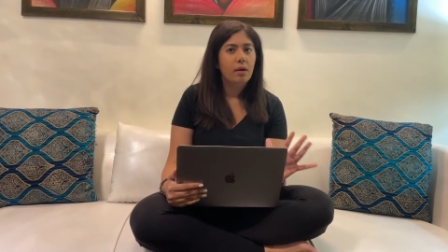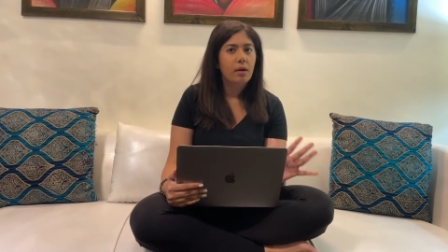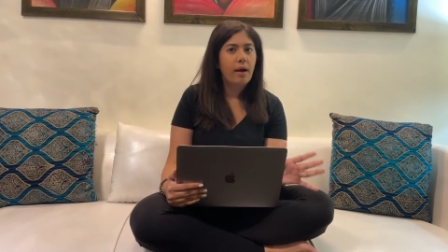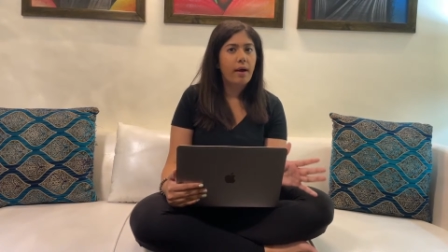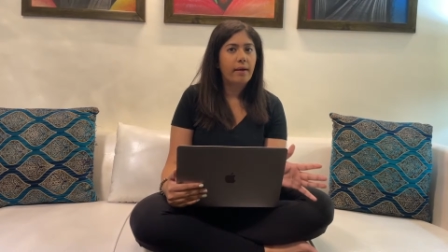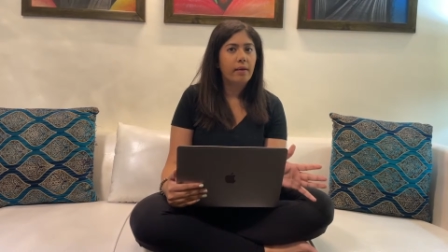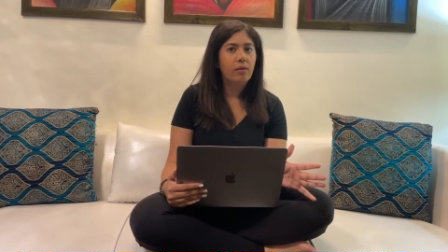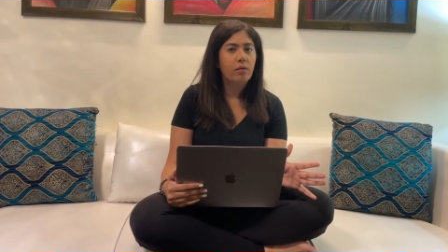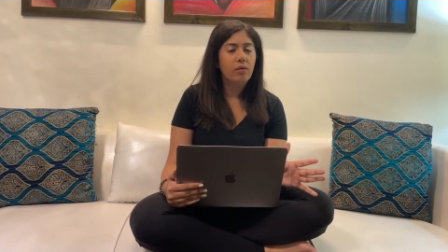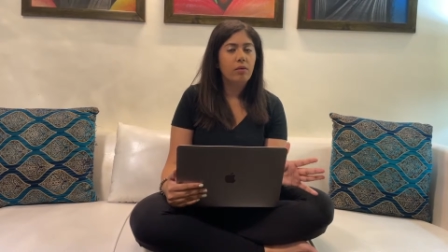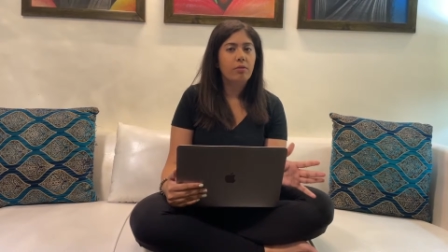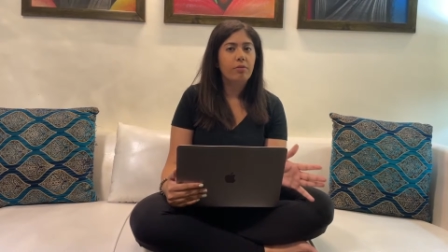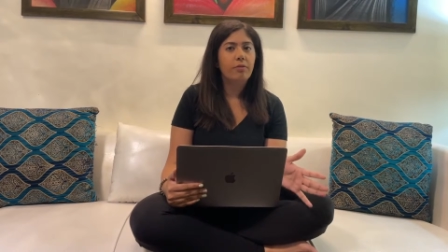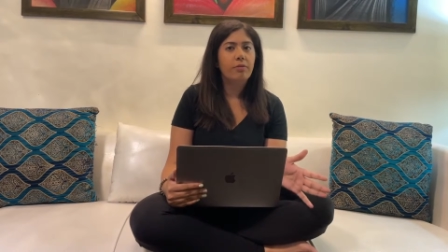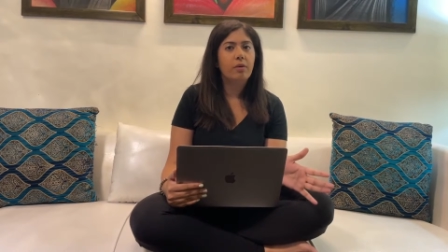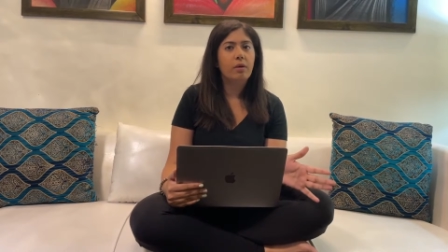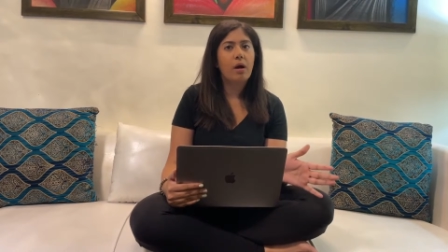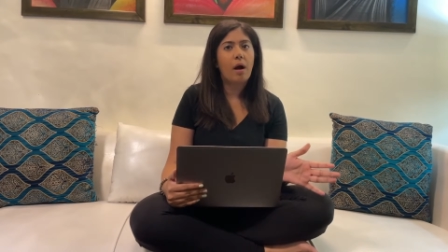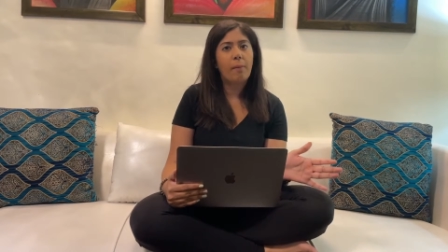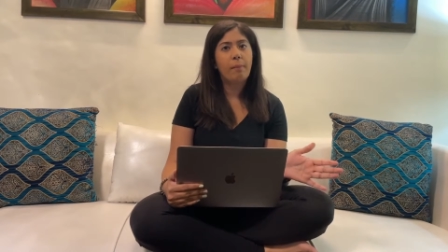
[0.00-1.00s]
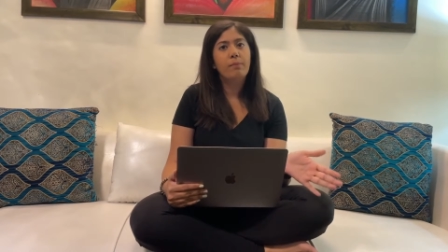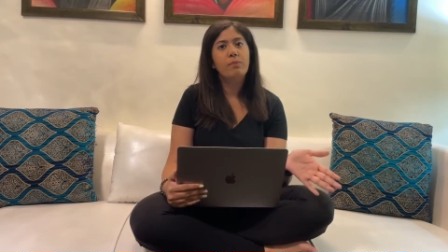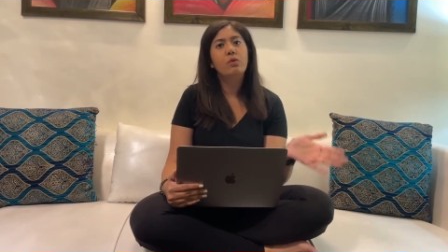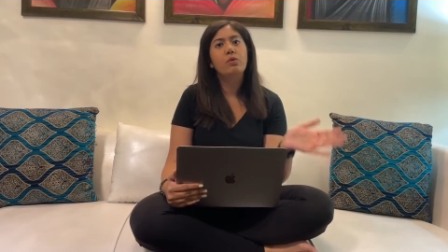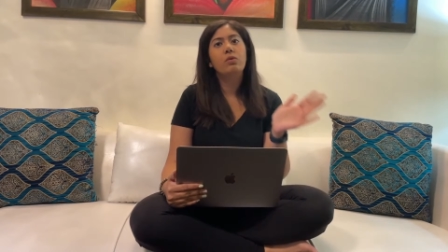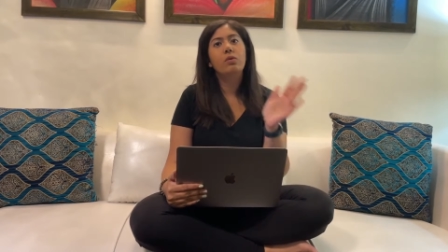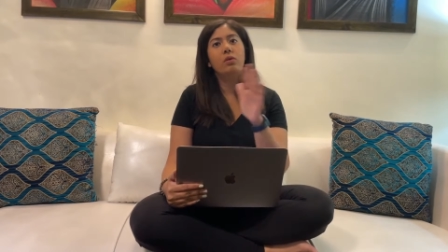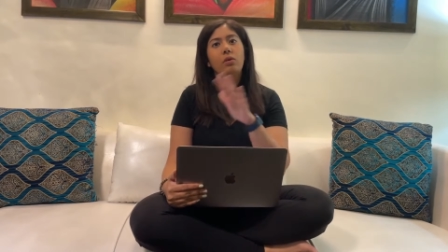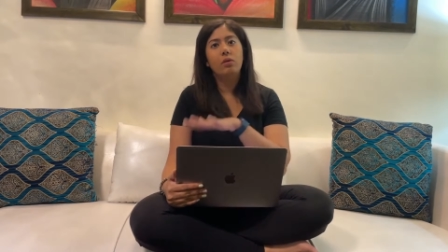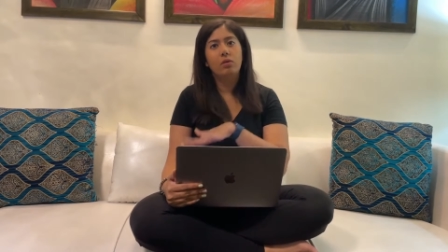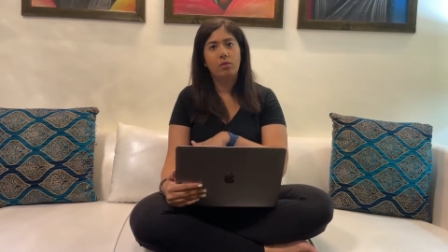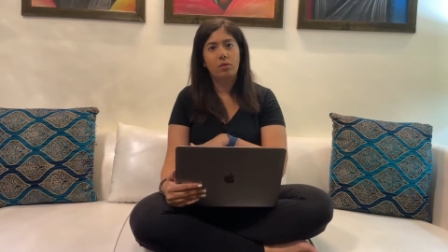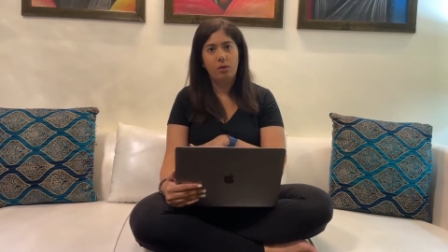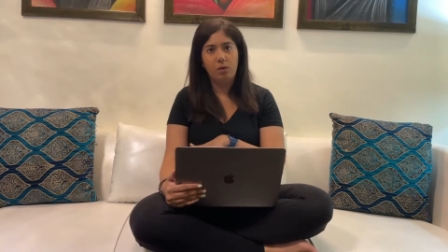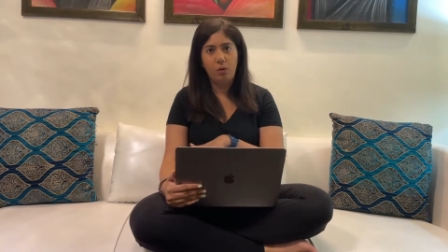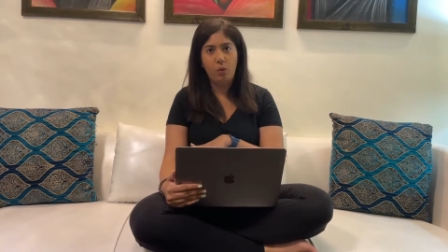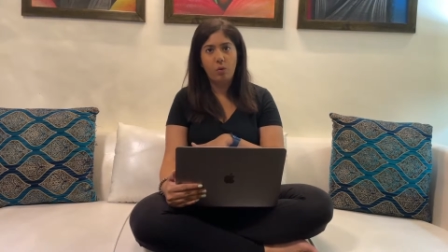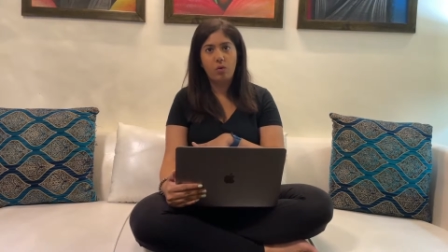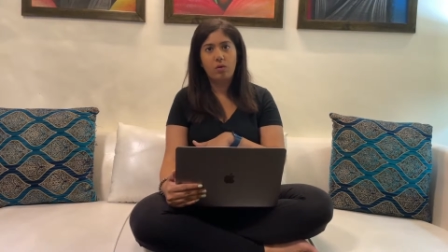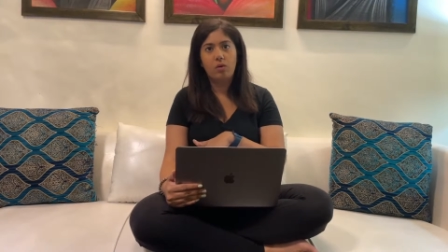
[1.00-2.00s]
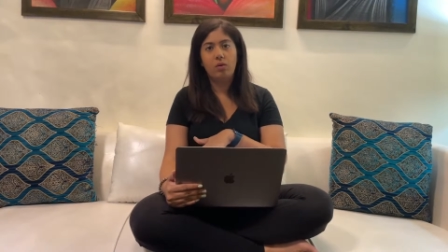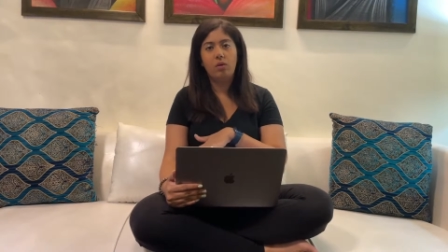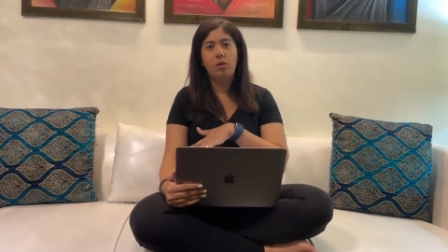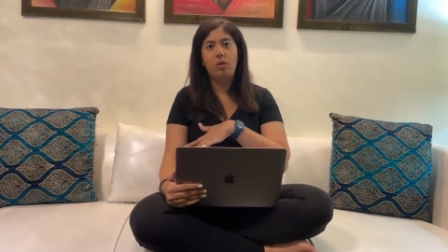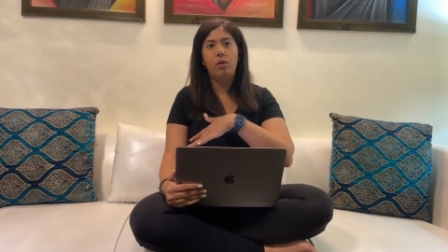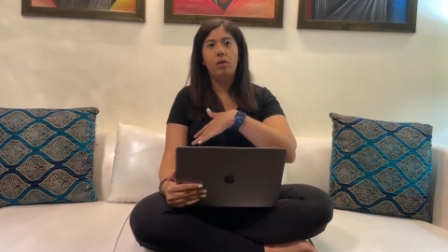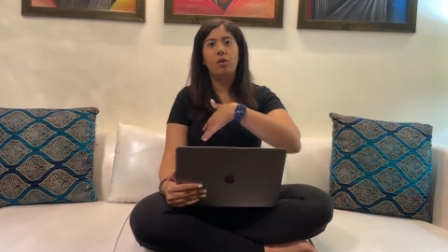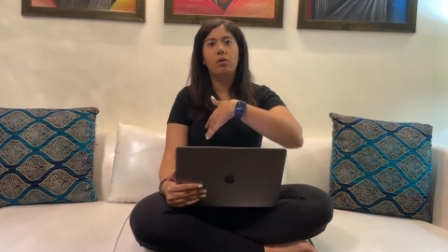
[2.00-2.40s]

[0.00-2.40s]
kind of come to the local,